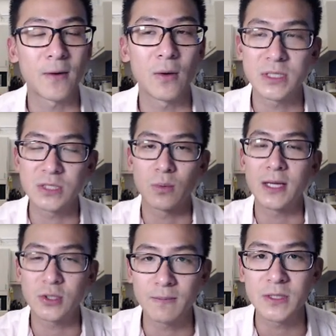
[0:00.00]
Which is why it
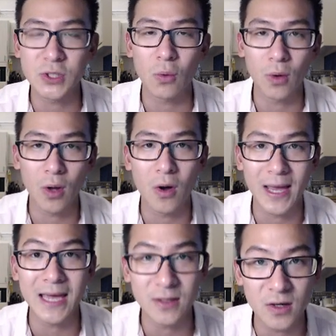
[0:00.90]
took me so long,
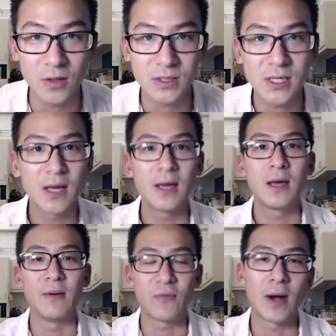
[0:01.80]
eight years,
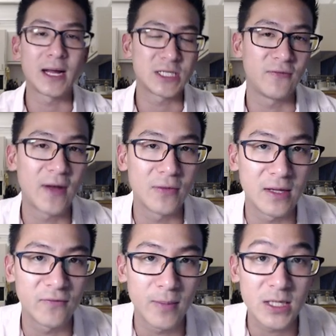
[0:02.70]
before I actually found the
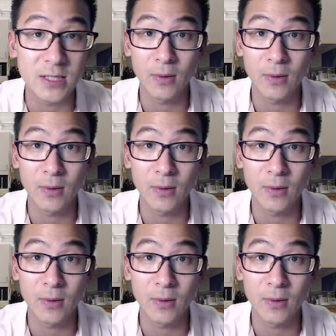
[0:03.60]
information.